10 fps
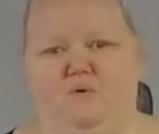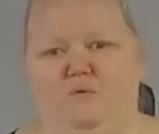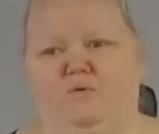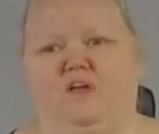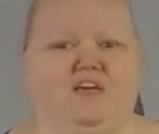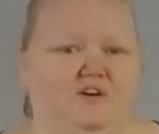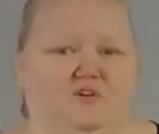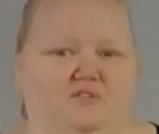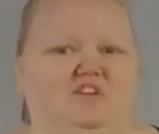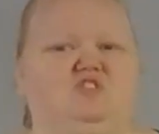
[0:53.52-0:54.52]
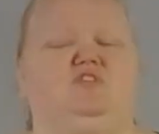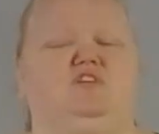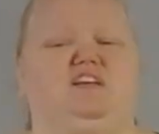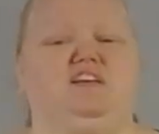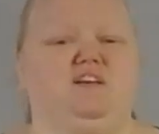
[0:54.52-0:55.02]
get healed
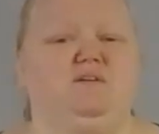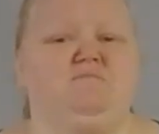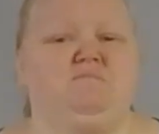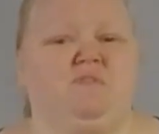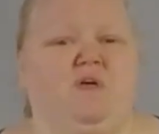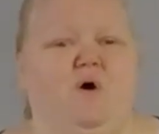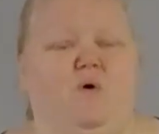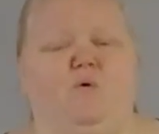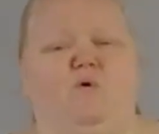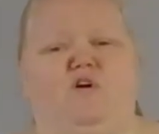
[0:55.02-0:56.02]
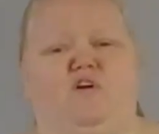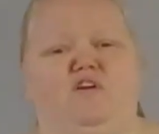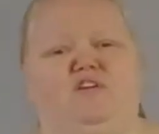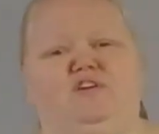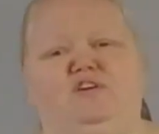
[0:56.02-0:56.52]
eventually, or
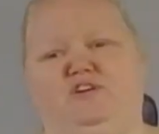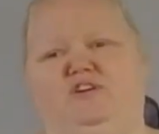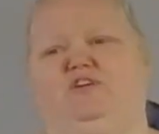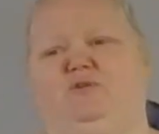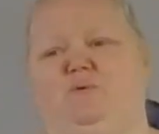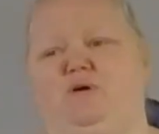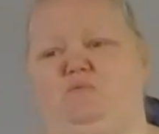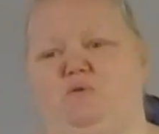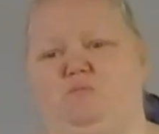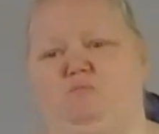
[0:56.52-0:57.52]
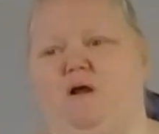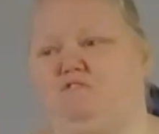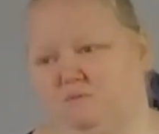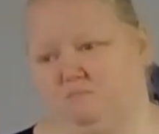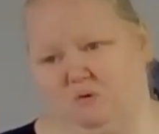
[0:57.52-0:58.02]
we will pray for
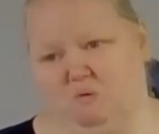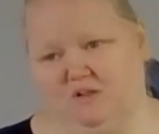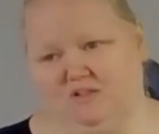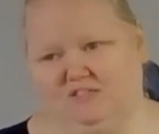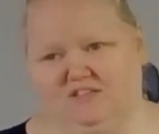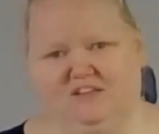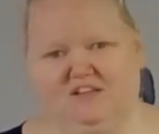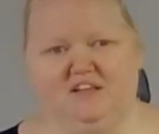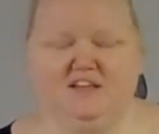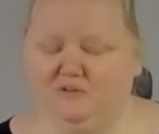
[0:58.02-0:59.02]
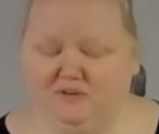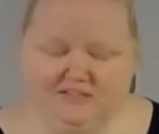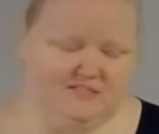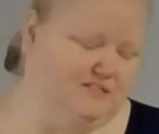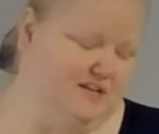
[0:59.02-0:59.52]
something once and get healed
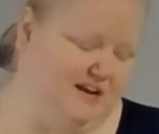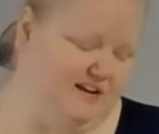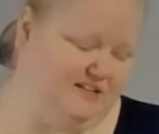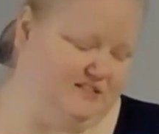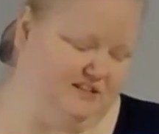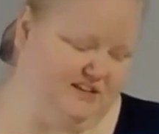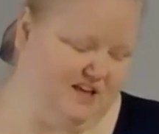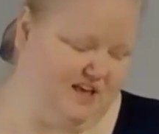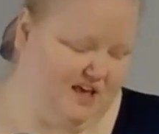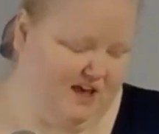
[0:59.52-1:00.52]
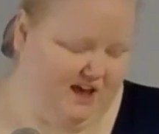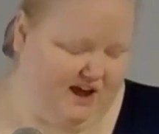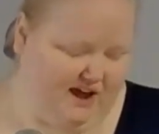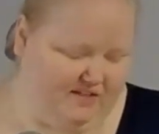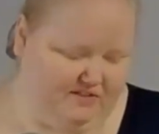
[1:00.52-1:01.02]
instantaneously.
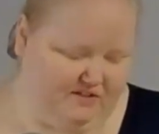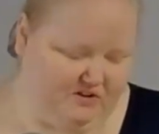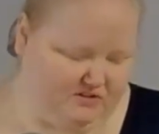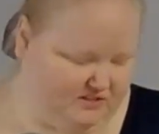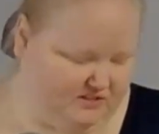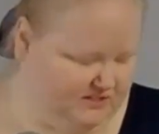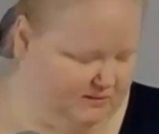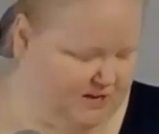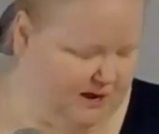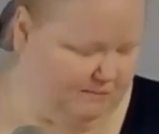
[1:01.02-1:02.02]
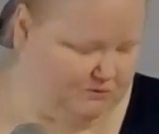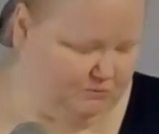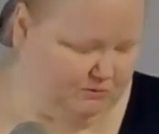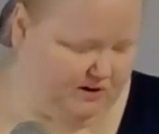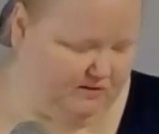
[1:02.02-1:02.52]
And then there's sometimes
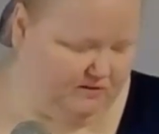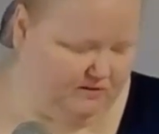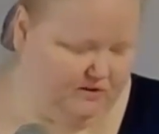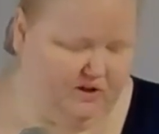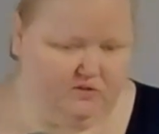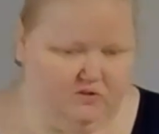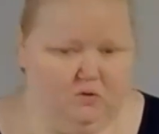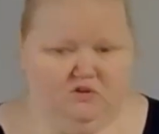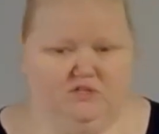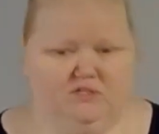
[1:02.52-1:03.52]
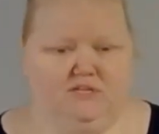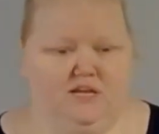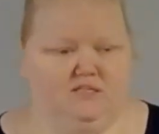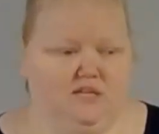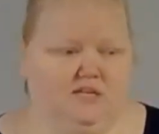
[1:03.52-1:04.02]
where the Lord just takes things